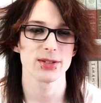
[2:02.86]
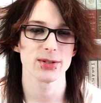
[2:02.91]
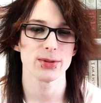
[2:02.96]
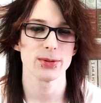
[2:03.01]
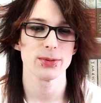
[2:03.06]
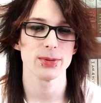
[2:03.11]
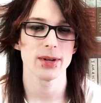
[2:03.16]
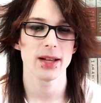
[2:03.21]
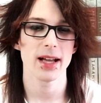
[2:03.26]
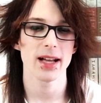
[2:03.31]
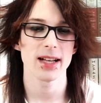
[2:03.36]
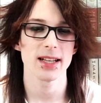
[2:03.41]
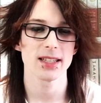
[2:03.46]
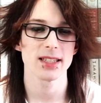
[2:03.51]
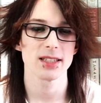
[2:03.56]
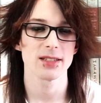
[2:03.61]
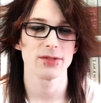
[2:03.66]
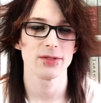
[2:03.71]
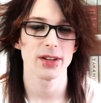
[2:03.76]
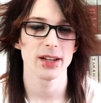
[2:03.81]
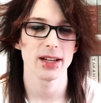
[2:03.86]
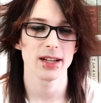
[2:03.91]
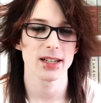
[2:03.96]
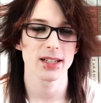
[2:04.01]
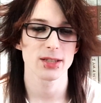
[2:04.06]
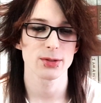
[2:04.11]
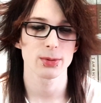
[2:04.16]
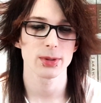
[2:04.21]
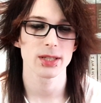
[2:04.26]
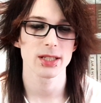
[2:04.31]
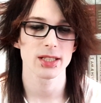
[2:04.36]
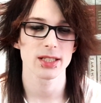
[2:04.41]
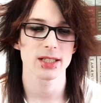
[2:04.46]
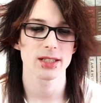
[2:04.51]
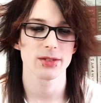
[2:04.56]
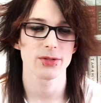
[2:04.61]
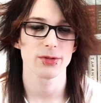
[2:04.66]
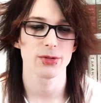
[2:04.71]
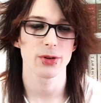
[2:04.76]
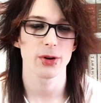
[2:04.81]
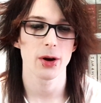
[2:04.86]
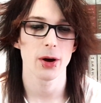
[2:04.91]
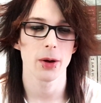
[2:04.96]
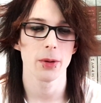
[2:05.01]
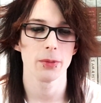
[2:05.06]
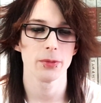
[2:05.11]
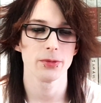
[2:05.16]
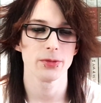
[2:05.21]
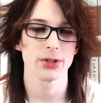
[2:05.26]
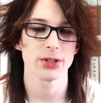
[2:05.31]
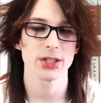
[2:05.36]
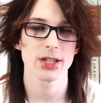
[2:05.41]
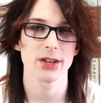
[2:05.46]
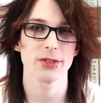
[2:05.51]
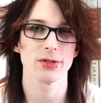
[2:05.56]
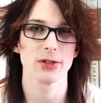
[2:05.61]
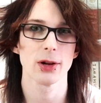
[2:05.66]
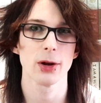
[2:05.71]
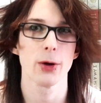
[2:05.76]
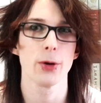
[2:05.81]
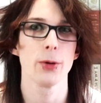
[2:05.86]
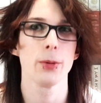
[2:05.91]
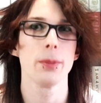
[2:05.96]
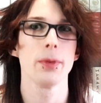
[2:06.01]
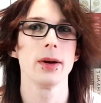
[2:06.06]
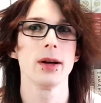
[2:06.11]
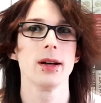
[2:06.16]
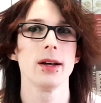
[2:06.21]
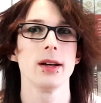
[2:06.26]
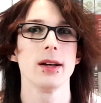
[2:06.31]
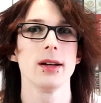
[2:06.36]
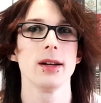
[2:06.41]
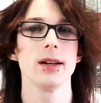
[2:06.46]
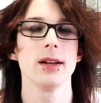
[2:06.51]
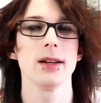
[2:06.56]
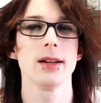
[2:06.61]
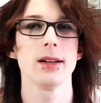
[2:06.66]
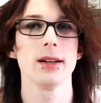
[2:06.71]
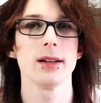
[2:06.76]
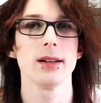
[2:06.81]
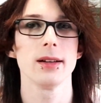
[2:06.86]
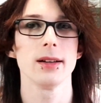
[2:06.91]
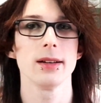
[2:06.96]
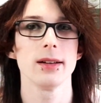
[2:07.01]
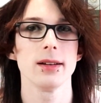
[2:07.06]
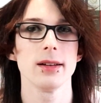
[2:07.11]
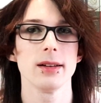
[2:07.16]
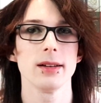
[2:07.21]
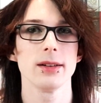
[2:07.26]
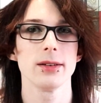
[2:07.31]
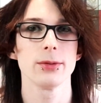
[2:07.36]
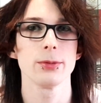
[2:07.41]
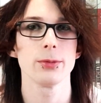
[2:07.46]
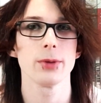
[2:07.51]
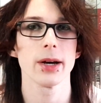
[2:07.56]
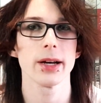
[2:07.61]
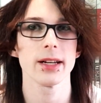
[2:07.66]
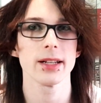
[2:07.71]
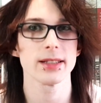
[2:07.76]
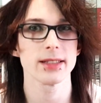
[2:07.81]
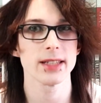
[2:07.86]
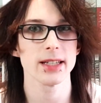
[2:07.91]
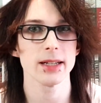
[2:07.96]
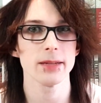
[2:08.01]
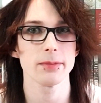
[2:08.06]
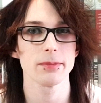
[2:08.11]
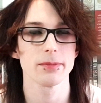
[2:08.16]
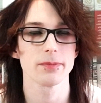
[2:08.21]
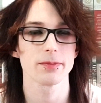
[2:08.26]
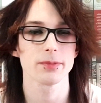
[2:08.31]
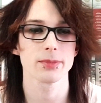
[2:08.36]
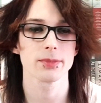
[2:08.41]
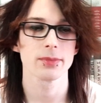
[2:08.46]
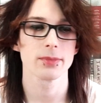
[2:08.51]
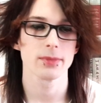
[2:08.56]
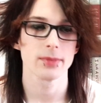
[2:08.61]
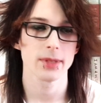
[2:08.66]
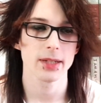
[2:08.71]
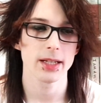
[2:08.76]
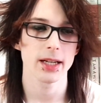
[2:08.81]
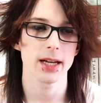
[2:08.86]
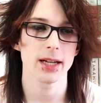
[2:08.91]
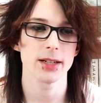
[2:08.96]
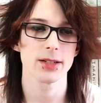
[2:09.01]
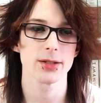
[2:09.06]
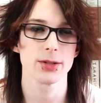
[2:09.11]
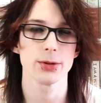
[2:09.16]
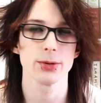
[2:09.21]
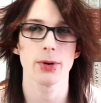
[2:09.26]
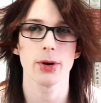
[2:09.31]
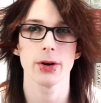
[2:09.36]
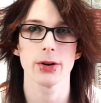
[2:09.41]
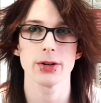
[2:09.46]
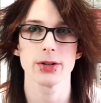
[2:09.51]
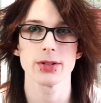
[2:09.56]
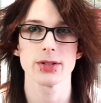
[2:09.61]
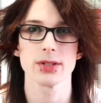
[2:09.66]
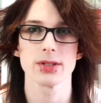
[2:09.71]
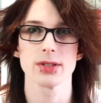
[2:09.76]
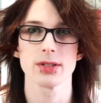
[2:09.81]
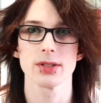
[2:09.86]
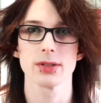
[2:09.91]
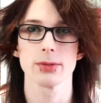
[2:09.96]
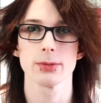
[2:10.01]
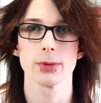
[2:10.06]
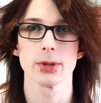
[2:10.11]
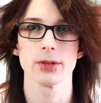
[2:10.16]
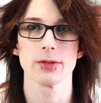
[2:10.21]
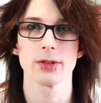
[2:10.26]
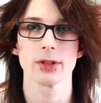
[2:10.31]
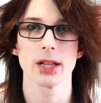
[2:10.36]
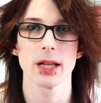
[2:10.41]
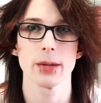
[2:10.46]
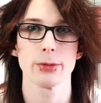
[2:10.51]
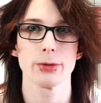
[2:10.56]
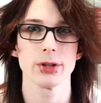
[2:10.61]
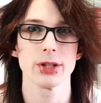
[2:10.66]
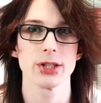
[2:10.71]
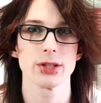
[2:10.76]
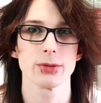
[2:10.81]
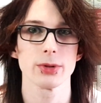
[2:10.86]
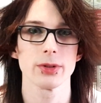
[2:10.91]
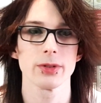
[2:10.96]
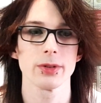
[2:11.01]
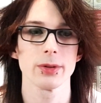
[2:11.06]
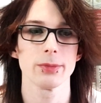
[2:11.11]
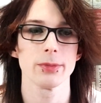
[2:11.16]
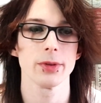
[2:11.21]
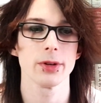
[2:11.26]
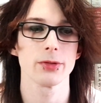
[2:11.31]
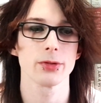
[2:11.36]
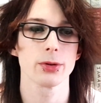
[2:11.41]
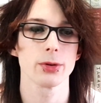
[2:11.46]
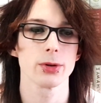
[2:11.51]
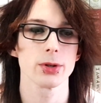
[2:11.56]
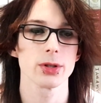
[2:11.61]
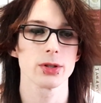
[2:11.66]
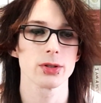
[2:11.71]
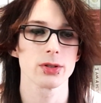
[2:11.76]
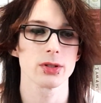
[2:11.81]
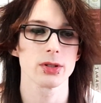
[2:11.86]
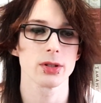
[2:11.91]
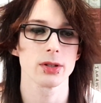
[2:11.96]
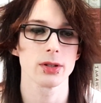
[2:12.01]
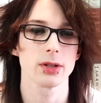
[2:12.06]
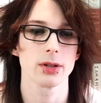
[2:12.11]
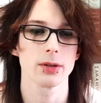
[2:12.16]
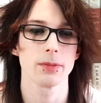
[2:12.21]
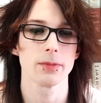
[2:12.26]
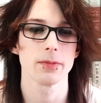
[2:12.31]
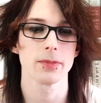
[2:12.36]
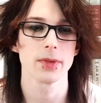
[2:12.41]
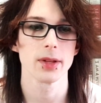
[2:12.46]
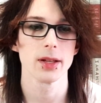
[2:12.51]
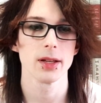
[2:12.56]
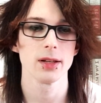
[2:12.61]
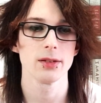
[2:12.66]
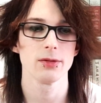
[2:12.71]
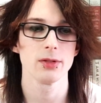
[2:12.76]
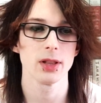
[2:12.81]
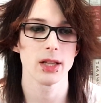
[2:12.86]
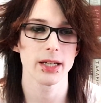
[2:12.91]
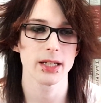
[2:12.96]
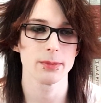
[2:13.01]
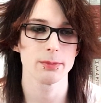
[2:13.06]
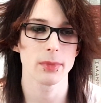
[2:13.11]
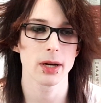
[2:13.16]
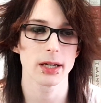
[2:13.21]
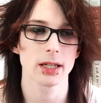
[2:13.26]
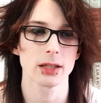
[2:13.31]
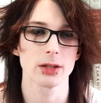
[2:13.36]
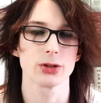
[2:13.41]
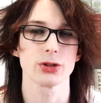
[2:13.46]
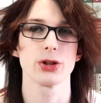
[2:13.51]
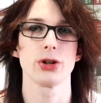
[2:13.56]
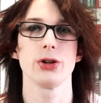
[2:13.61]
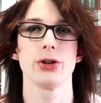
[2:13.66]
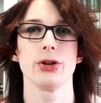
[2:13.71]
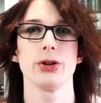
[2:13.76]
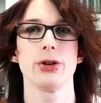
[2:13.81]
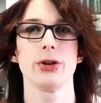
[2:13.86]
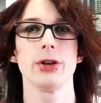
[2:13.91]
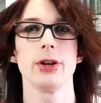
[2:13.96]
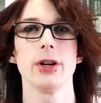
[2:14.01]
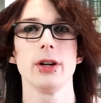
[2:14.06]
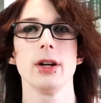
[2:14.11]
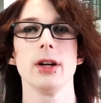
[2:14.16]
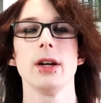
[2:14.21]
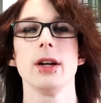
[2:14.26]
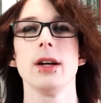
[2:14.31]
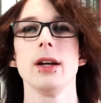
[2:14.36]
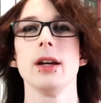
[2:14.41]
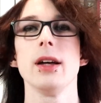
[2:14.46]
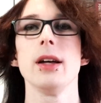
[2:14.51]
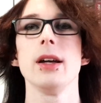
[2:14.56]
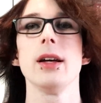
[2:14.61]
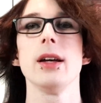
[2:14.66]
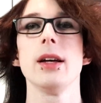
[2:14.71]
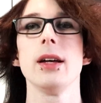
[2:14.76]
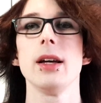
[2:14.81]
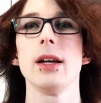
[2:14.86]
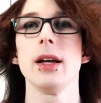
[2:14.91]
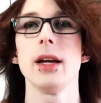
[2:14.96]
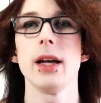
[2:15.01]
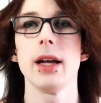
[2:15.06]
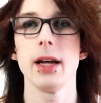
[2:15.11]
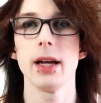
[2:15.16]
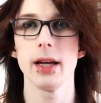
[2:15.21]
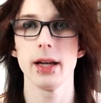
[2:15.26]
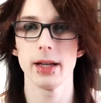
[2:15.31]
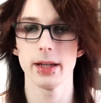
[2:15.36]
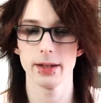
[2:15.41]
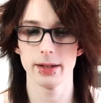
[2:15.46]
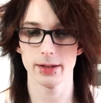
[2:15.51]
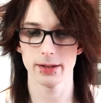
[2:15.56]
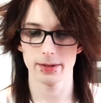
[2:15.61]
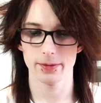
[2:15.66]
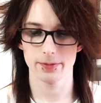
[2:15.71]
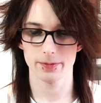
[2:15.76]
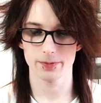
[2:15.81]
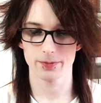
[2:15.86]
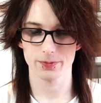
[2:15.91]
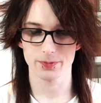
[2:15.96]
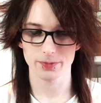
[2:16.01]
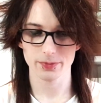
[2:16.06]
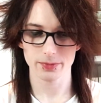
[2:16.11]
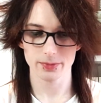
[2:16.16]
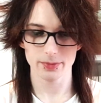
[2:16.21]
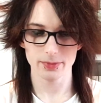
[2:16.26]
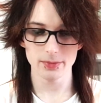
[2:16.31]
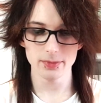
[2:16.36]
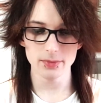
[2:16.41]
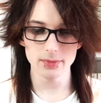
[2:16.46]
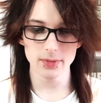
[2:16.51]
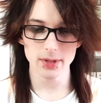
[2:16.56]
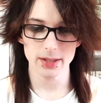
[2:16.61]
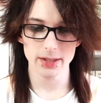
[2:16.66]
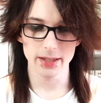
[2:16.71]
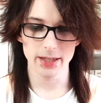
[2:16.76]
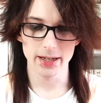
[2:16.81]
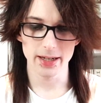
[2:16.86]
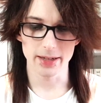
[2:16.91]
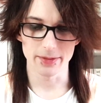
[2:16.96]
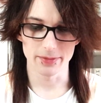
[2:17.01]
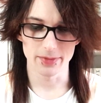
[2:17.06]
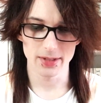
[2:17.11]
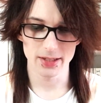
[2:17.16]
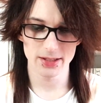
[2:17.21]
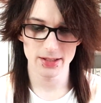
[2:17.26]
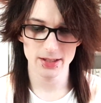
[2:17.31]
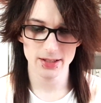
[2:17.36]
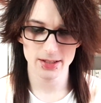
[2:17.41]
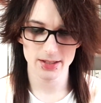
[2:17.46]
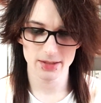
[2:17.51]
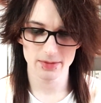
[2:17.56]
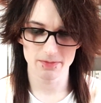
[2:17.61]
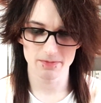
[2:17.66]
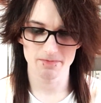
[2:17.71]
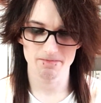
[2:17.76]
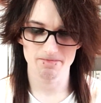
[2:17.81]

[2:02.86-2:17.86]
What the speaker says: soon as they switched from the Jeff Loeb writing team. He had two artists with collaboration with him, of course, the late Michael Turner, and yeah, it just